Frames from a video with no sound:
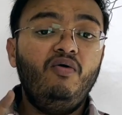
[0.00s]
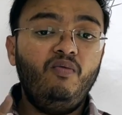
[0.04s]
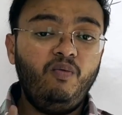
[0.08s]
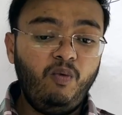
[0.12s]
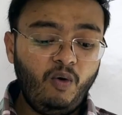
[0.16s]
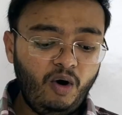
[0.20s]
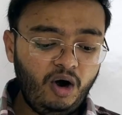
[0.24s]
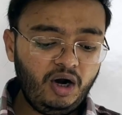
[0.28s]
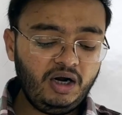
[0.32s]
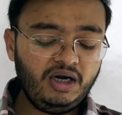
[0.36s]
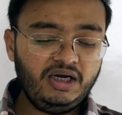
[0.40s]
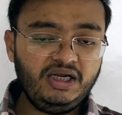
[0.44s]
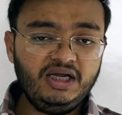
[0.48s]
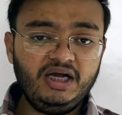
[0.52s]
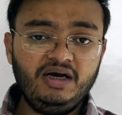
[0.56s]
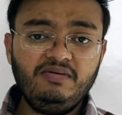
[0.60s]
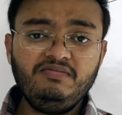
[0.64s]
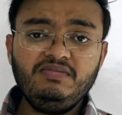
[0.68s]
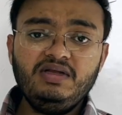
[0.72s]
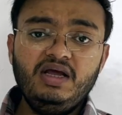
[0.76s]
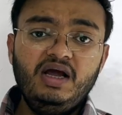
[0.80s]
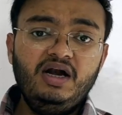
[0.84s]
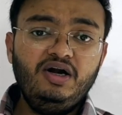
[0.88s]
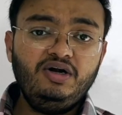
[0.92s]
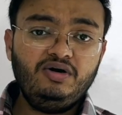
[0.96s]

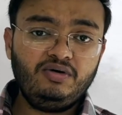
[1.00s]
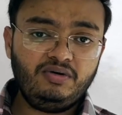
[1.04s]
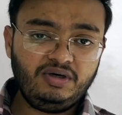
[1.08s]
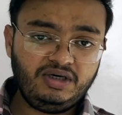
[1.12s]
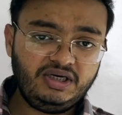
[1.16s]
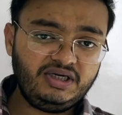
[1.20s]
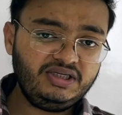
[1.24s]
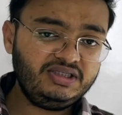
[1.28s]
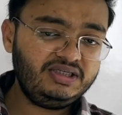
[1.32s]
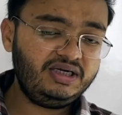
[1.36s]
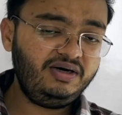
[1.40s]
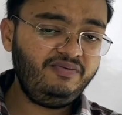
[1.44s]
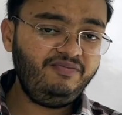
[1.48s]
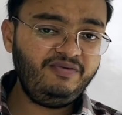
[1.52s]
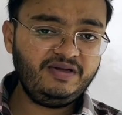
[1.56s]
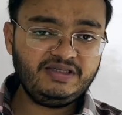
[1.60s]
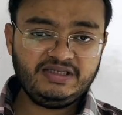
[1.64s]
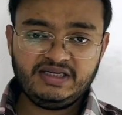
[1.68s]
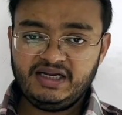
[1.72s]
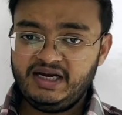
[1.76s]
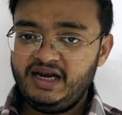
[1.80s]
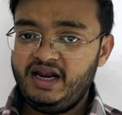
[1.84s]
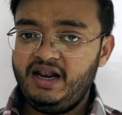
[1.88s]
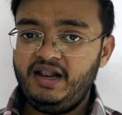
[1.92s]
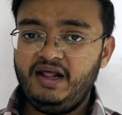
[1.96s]
volume, total
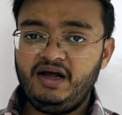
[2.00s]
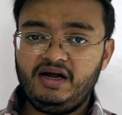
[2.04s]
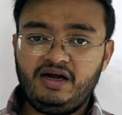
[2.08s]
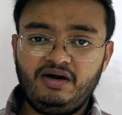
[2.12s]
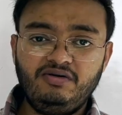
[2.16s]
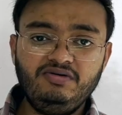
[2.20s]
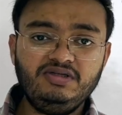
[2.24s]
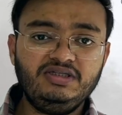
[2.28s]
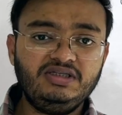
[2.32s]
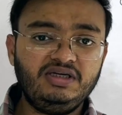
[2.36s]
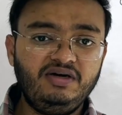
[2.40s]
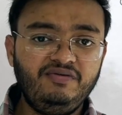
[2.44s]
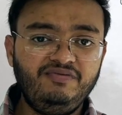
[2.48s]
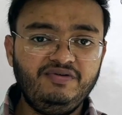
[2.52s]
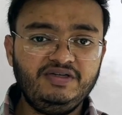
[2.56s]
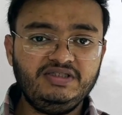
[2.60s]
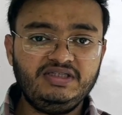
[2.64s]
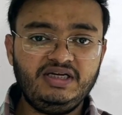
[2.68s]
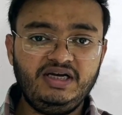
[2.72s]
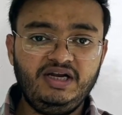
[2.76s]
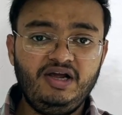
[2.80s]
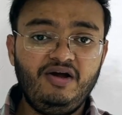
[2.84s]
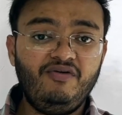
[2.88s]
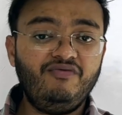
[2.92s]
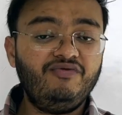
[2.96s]
surface area and the curved surface
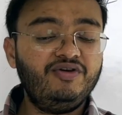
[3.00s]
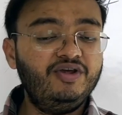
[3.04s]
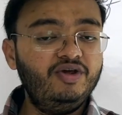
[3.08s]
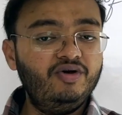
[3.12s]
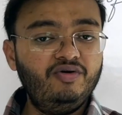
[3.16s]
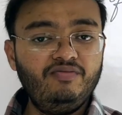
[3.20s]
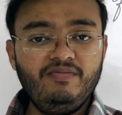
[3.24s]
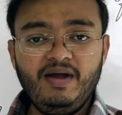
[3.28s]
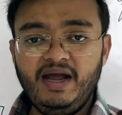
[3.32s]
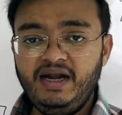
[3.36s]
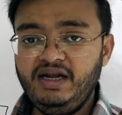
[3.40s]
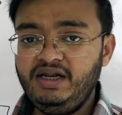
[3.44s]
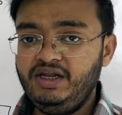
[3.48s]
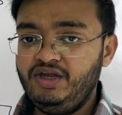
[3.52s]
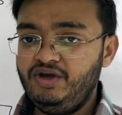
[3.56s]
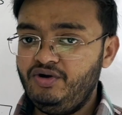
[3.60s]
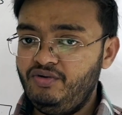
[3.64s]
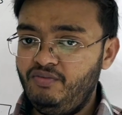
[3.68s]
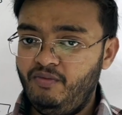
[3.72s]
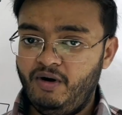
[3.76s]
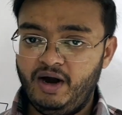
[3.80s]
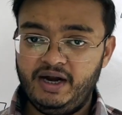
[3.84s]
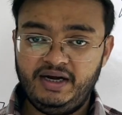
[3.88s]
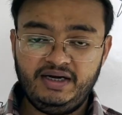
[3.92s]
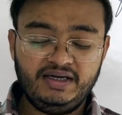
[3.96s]
area of cube and
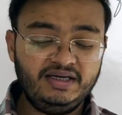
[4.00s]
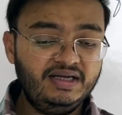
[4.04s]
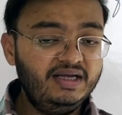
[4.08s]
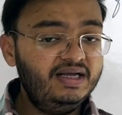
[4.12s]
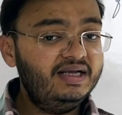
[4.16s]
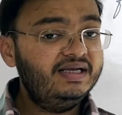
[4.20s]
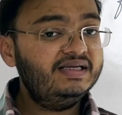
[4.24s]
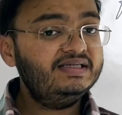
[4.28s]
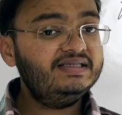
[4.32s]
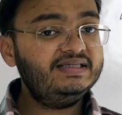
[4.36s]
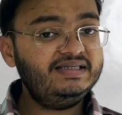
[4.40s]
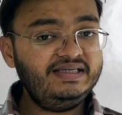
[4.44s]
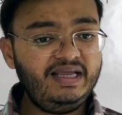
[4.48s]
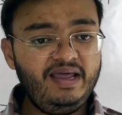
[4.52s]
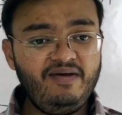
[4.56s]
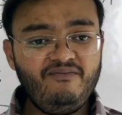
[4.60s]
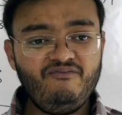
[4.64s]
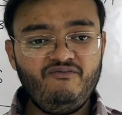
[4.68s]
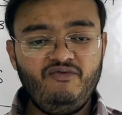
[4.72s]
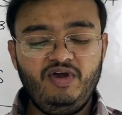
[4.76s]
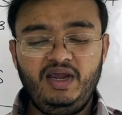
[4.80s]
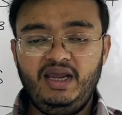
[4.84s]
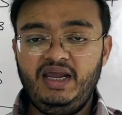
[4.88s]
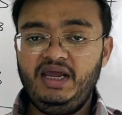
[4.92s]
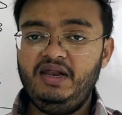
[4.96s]
cuboid.
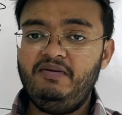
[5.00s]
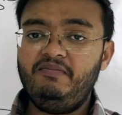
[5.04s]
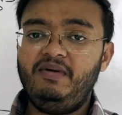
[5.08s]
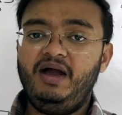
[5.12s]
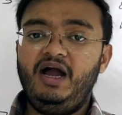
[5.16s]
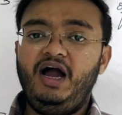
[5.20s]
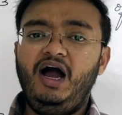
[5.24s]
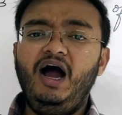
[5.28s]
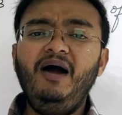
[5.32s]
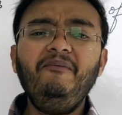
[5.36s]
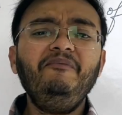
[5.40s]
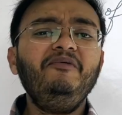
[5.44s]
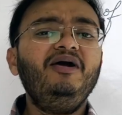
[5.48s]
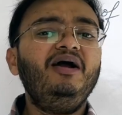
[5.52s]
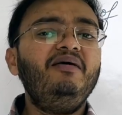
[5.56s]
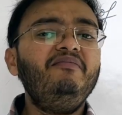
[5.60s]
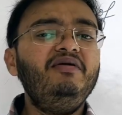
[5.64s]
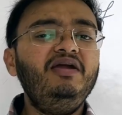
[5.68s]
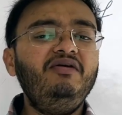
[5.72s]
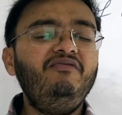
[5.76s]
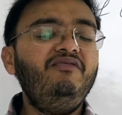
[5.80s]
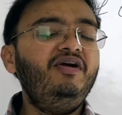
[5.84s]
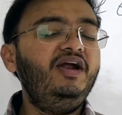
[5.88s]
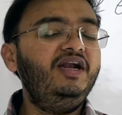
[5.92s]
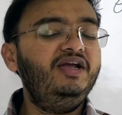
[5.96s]
Same way, in my
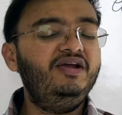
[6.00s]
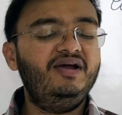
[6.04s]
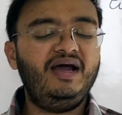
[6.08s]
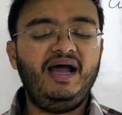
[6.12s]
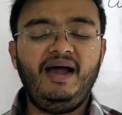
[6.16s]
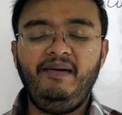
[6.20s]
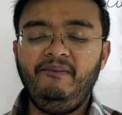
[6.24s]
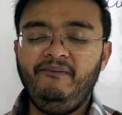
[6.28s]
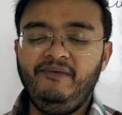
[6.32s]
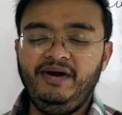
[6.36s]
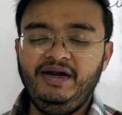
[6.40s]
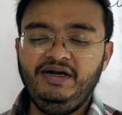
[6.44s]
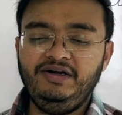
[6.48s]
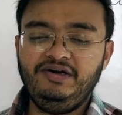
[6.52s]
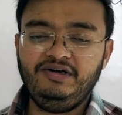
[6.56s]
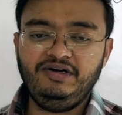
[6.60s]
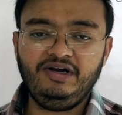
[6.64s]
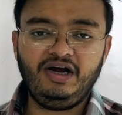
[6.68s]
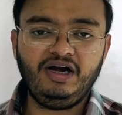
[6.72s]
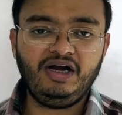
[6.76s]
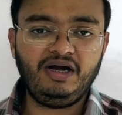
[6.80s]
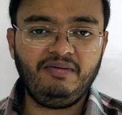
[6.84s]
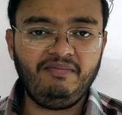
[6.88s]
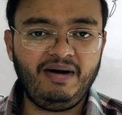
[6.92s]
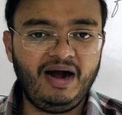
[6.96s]
upcoming video I am going to
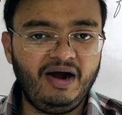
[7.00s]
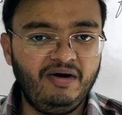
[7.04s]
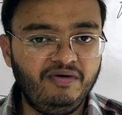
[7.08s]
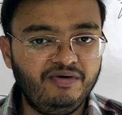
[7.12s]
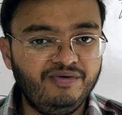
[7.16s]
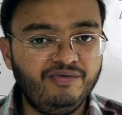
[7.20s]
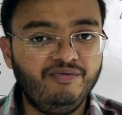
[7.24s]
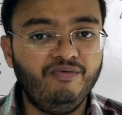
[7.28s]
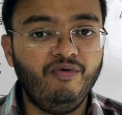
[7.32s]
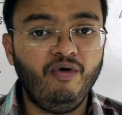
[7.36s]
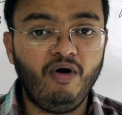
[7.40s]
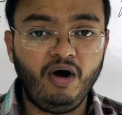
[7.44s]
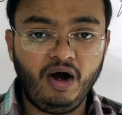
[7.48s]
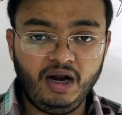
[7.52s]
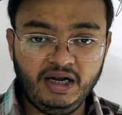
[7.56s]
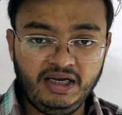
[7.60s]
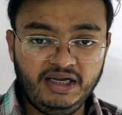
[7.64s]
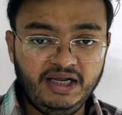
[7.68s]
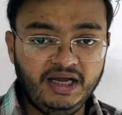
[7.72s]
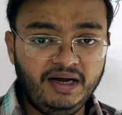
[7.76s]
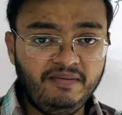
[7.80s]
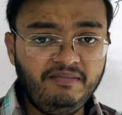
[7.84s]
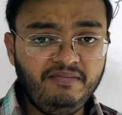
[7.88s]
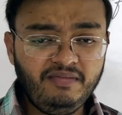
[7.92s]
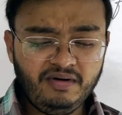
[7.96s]
talk about
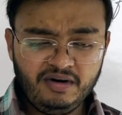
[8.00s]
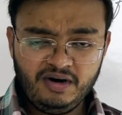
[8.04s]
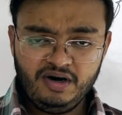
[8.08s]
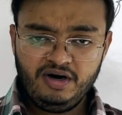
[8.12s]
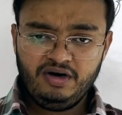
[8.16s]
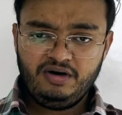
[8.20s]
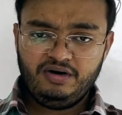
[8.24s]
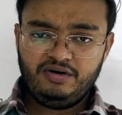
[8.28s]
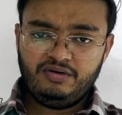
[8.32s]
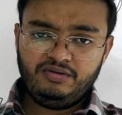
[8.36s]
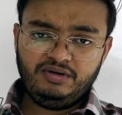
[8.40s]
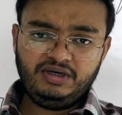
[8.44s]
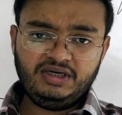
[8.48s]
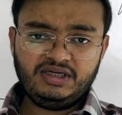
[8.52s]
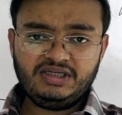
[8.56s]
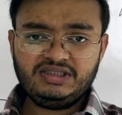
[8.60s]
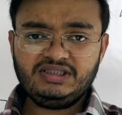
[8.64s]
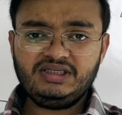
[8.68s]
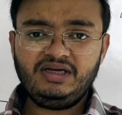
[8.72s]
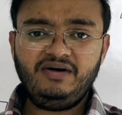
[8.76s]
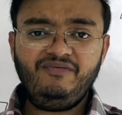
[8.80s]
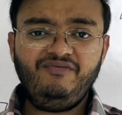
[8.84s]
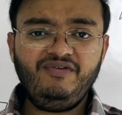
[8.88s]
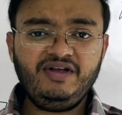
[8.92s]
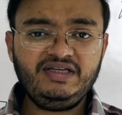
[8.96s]
volume, total
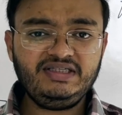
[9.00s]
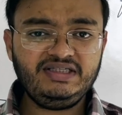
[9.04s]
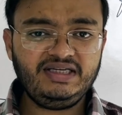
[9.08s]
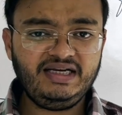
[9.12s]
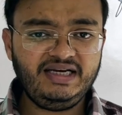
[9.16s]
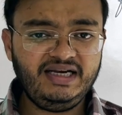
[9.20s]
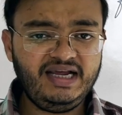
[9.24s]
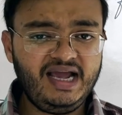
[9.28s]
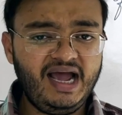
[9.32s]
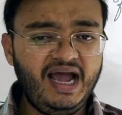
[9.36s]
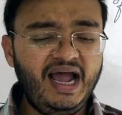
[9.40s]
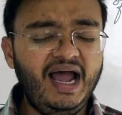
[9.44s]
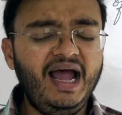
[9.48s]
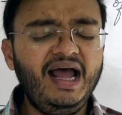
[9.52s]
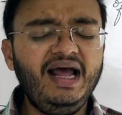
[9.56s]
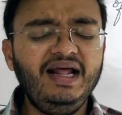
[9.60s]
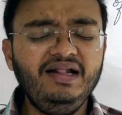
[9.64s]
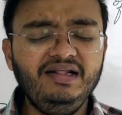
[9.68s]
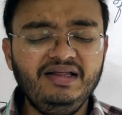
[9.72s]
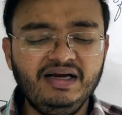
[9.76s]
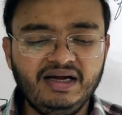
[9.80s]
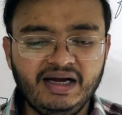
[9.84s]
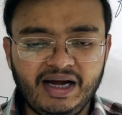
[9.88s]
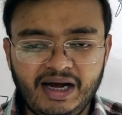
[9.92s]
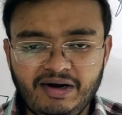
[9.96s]
surface area
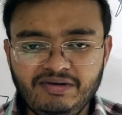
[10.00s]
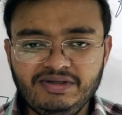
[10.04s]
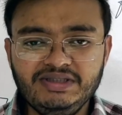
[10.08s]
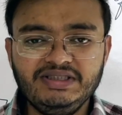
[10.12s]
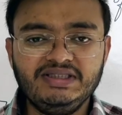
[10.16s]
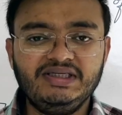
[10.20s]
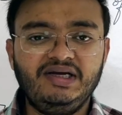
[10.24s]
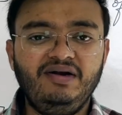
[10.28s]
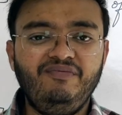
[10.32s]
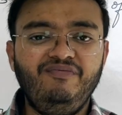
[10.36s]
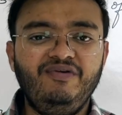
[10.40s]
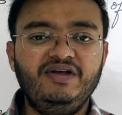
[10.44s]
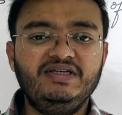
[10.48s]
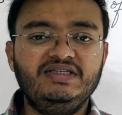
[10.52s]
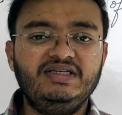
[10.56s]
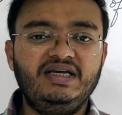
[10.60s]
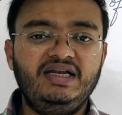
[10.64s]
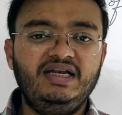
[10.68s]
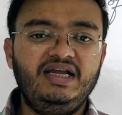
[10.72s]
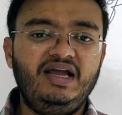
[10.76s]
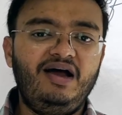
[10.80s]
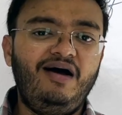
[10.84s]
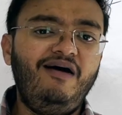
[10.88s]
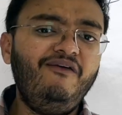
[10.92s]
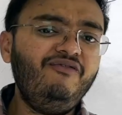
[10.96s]
and the curved surface
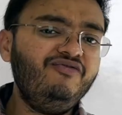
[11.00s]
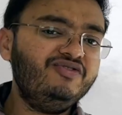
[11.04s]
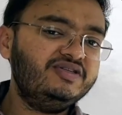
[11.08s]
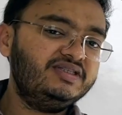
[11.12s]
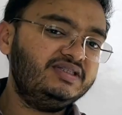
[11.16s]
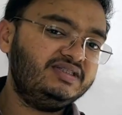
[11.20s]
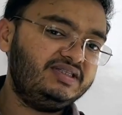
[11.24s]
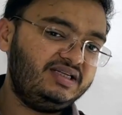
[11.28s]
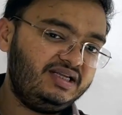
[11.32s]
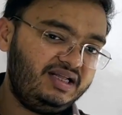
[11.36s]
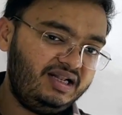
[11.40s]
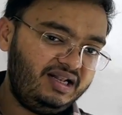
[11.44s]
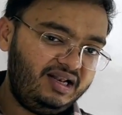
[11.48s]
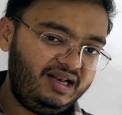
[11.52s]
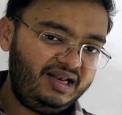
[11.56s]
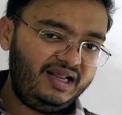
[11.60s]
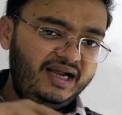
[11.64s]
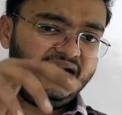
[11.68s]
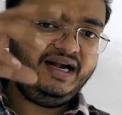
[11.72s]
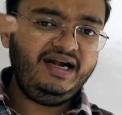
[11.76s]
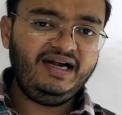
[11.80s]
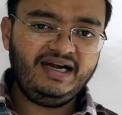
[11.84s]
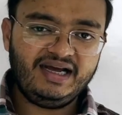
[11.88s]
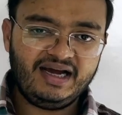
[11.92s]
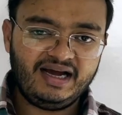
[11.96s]
area of
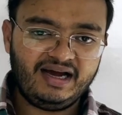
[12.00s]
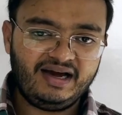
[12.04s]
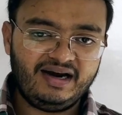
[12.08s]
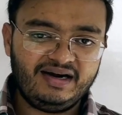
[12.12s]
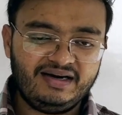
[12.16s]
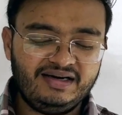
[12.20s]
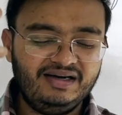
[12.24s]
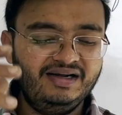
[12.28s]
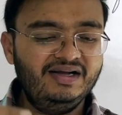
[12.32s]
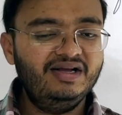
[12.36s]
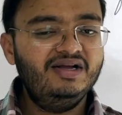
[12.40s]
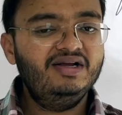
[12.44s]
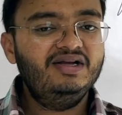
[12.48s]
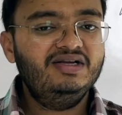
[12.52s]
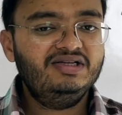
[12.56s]
cylinder.